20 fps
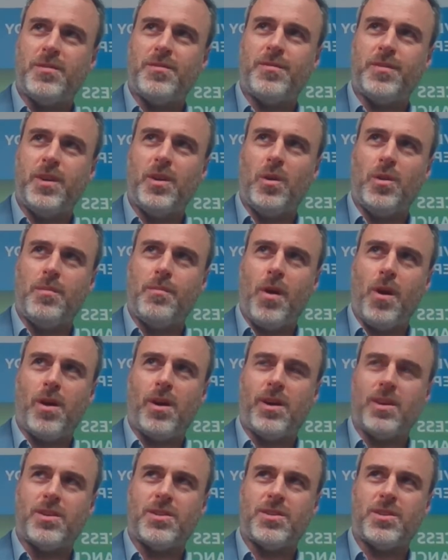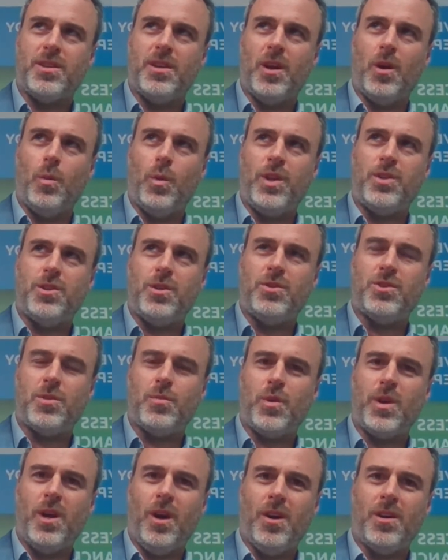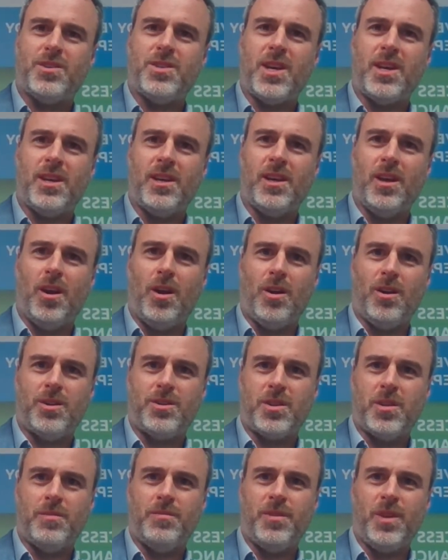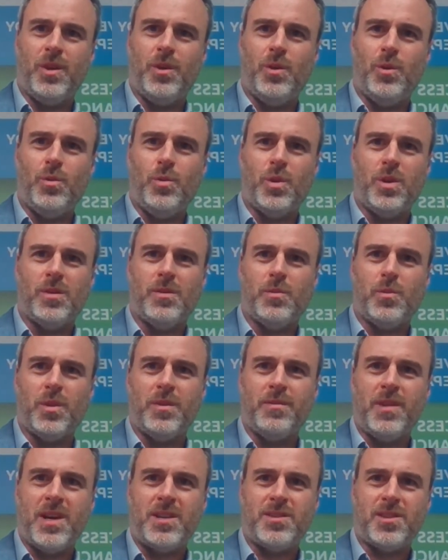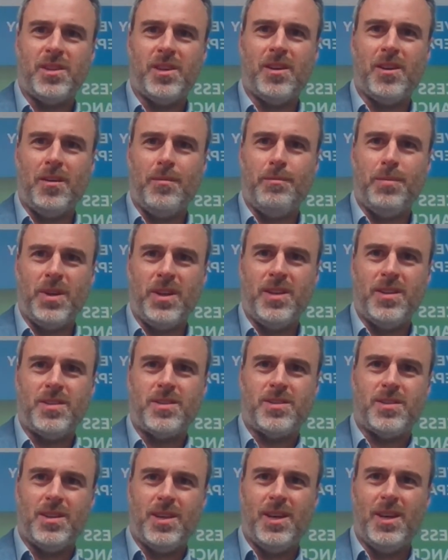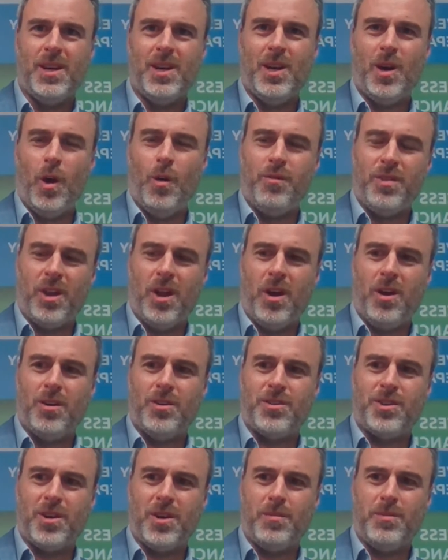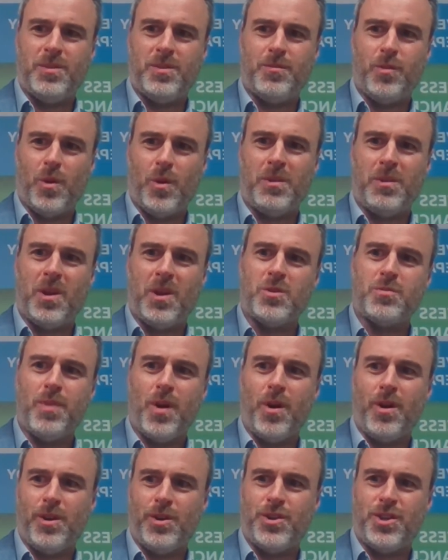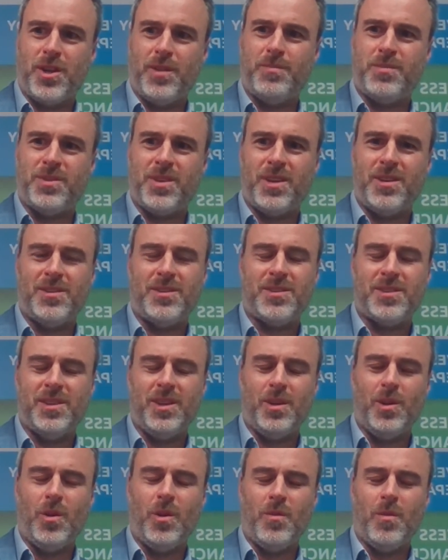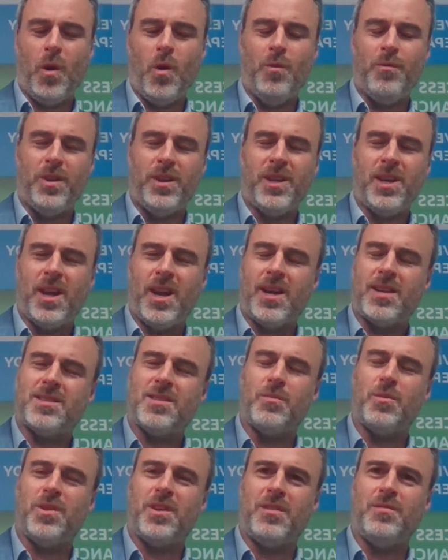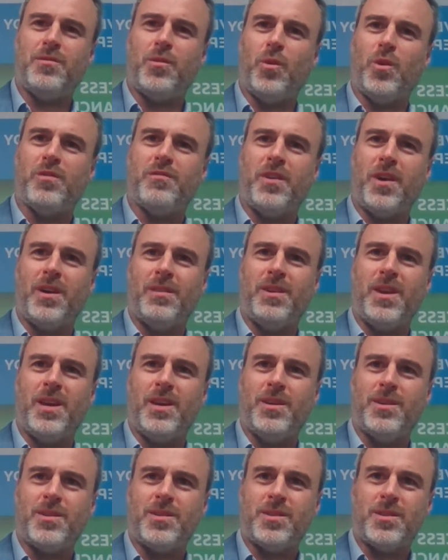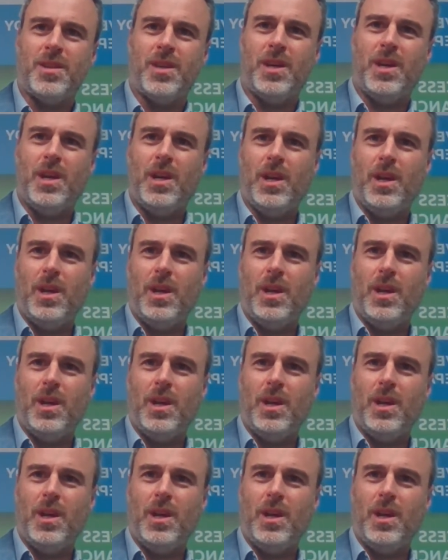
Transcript: of the market, we are taking a longer term view. We're investing in companies over the long term to form close partnerships and hopefully get exit within 4 or 5 years.